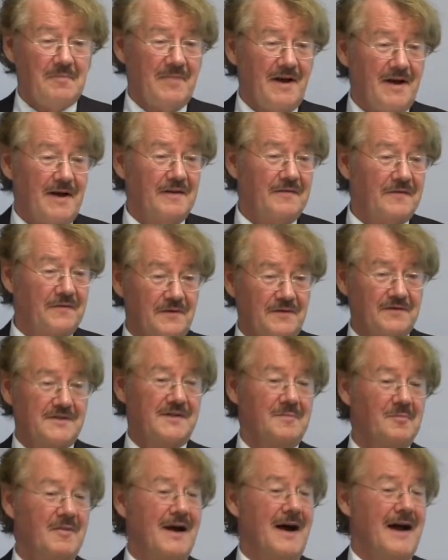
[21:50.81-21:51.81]
but for
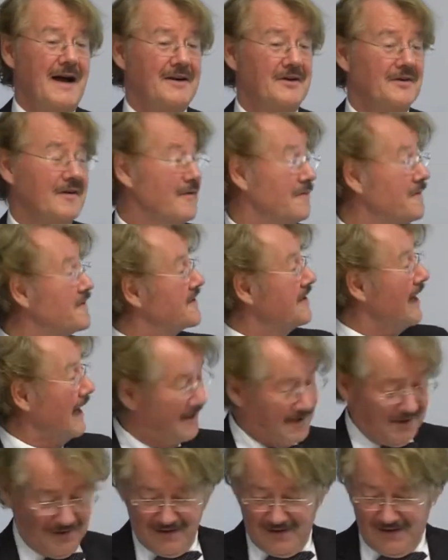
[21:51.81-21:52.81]
some kind of
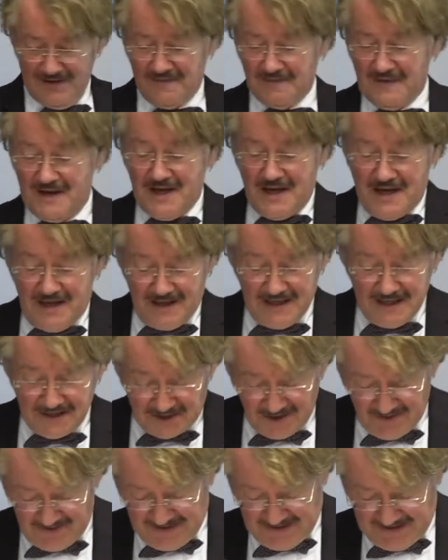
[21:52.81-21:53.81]
secular
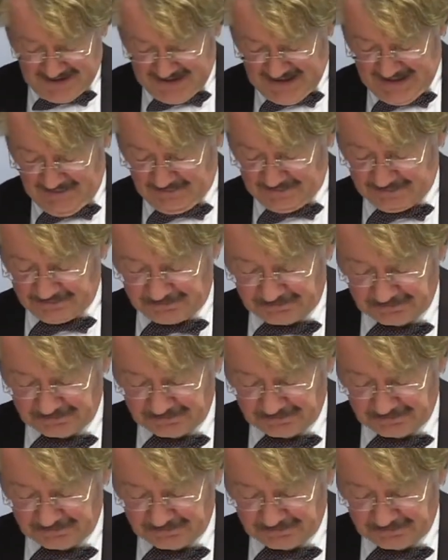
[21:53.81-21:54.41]
eternity.